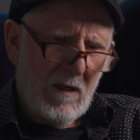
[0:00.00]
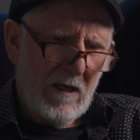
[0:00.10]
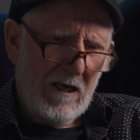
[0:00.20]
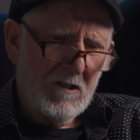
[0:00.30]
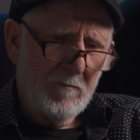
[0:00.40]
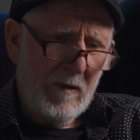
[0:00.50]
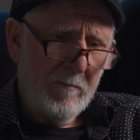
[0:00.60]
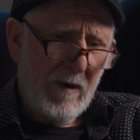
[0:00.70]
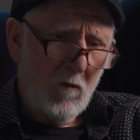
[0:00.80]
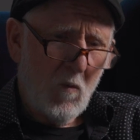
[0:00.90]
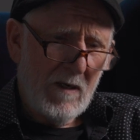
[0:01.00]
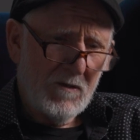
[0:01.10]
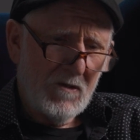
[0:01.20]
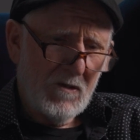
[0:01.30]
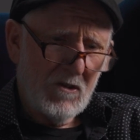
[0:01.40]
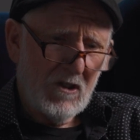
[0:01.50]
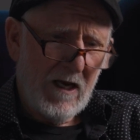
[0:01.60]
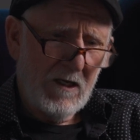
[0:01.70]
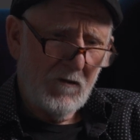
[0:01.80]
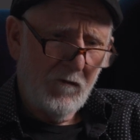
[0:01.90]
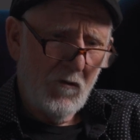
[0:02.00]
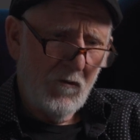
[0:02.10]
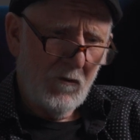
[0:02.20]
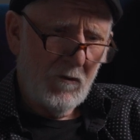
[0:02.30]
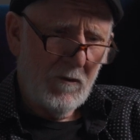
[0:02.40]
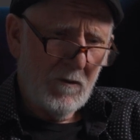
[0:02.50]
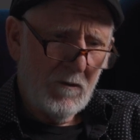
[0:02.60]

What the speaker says: He hasn't been back once since Kay's funeral.